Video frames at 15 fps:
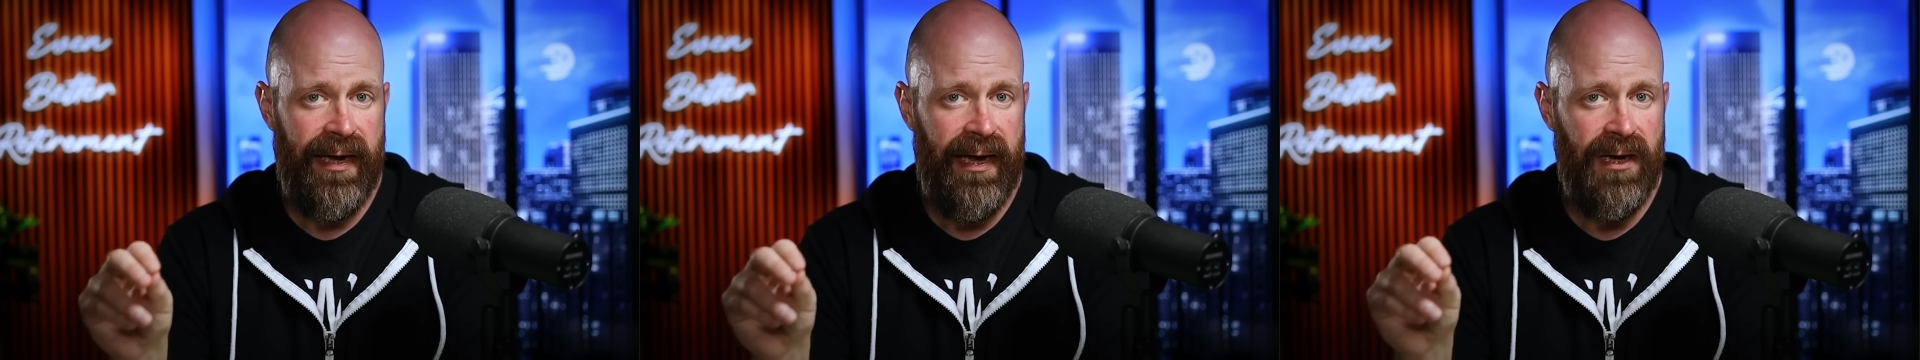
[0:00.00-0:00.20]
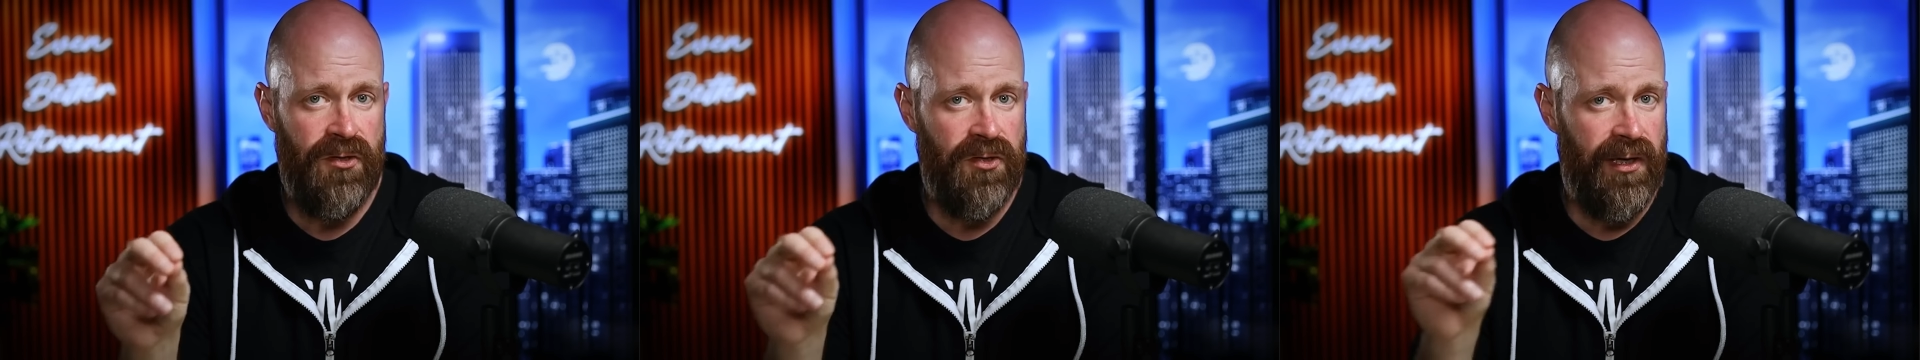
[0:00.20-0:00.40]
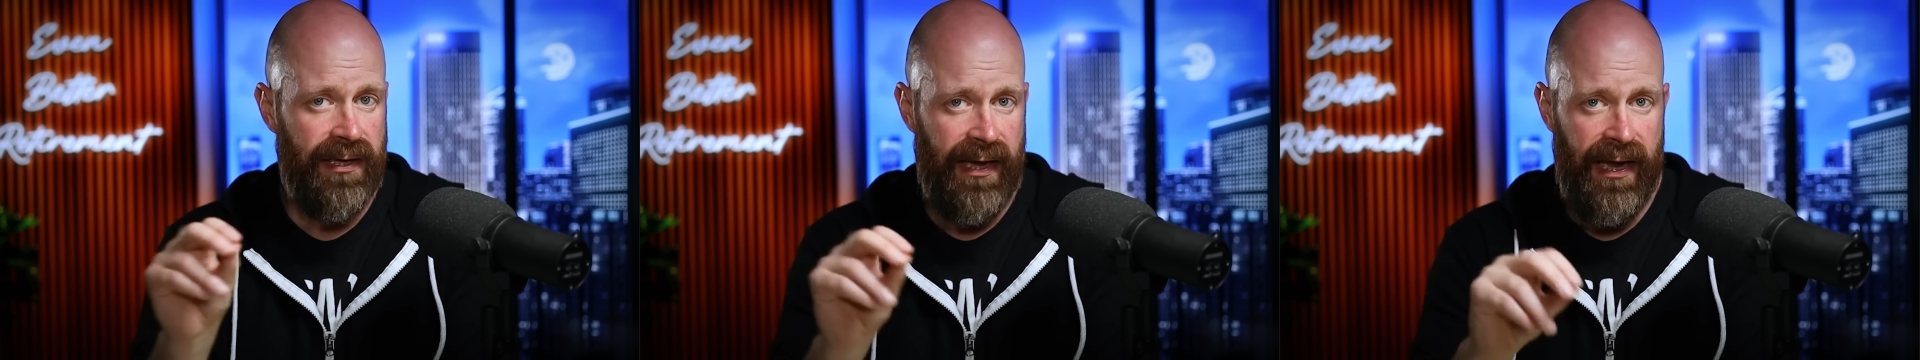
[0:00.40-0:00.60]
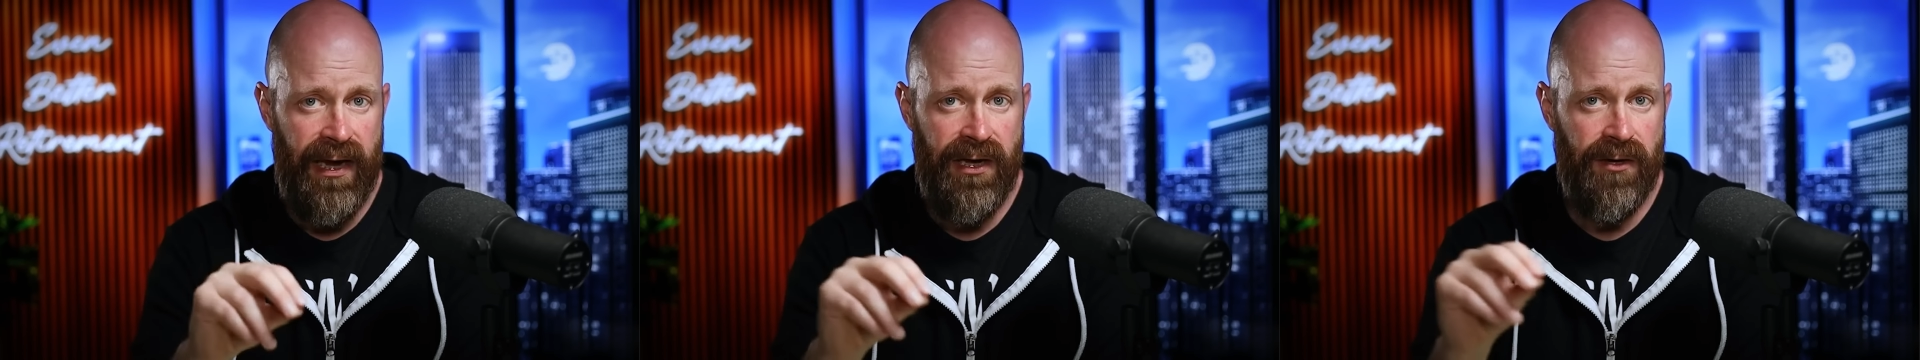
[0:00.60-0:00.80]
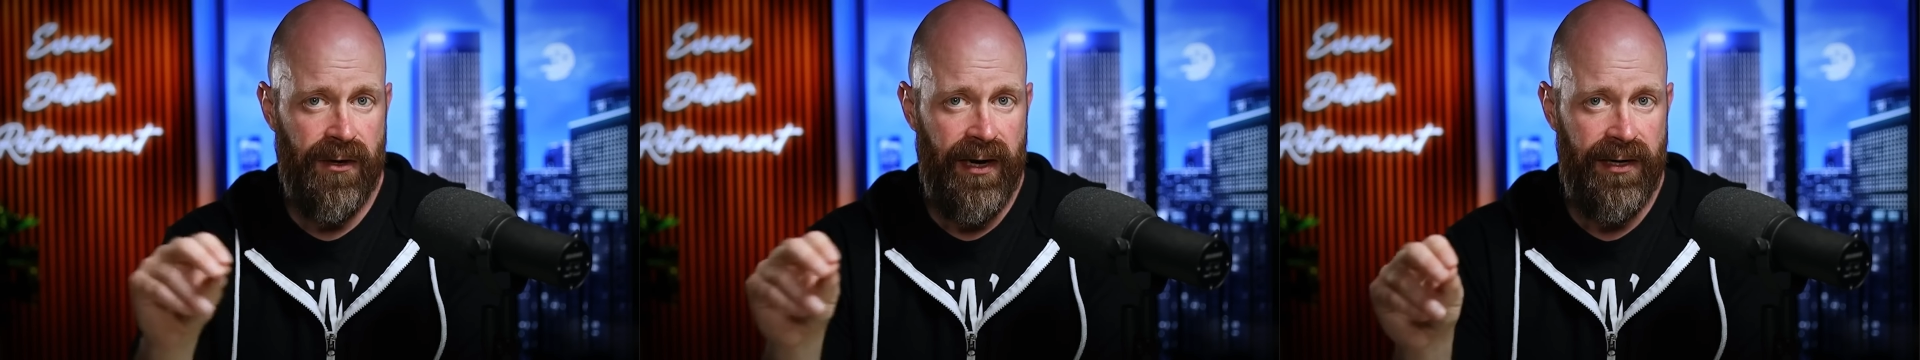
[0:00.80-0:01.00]
age like
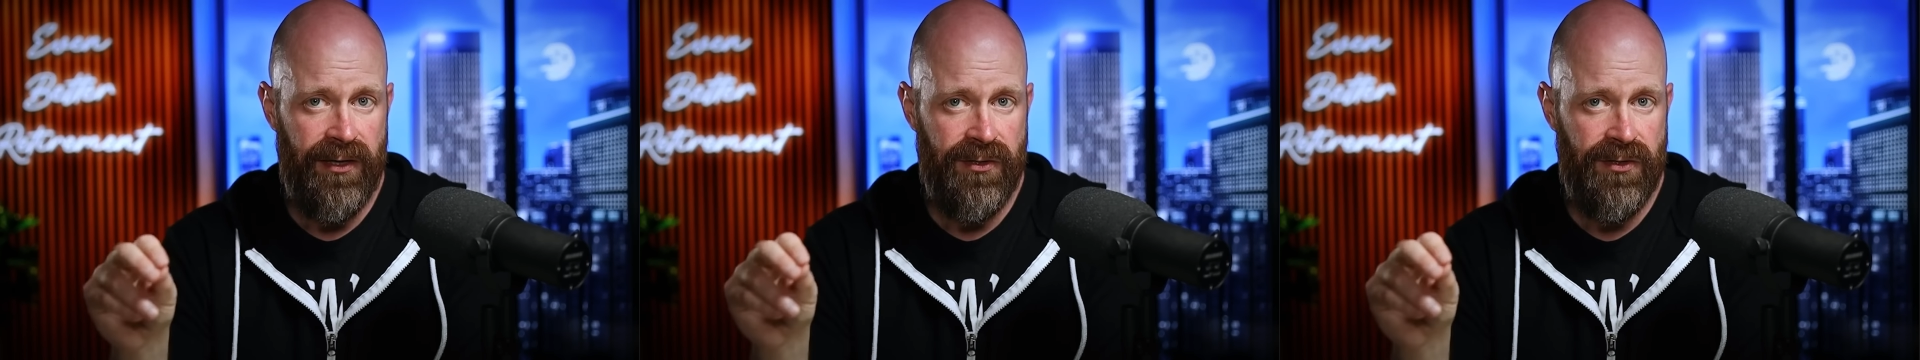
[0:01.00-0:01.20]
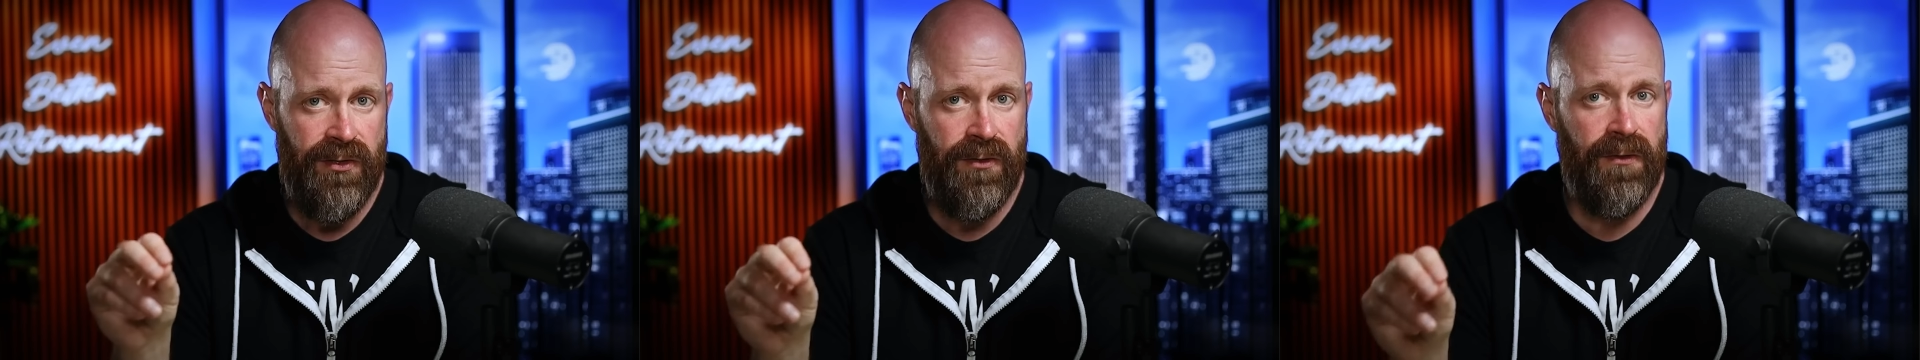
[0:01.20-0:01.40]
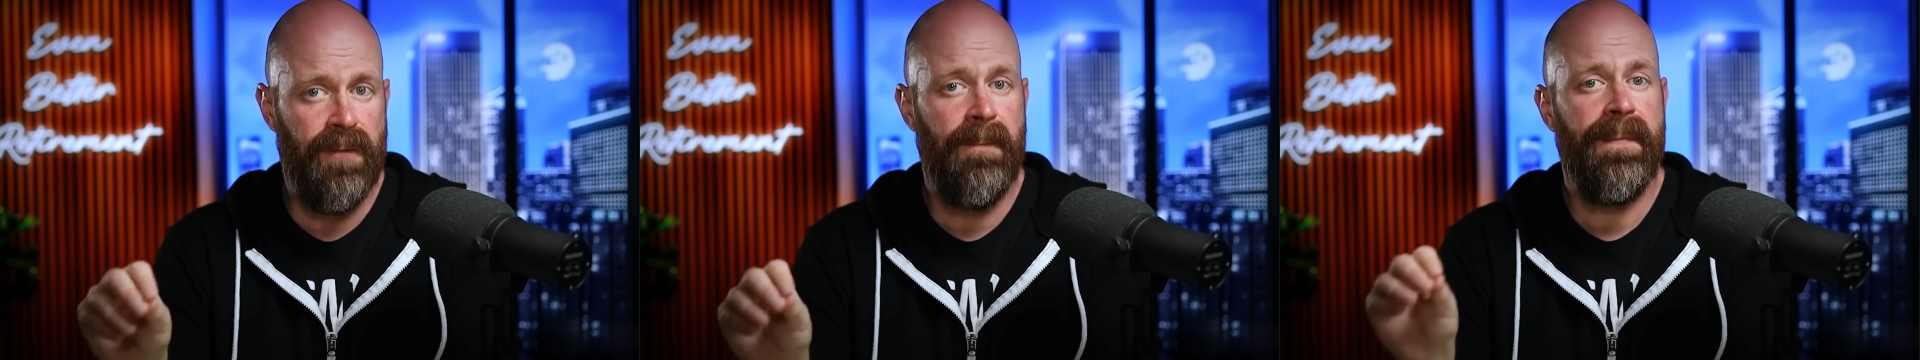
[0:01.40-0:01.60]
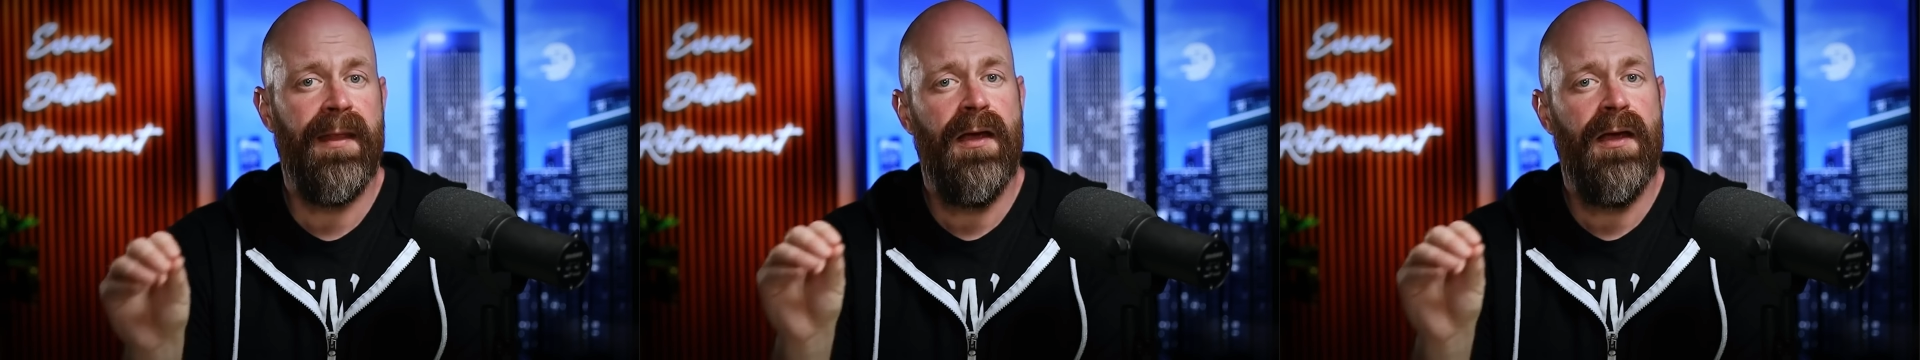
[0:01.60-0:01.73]
80 or 82.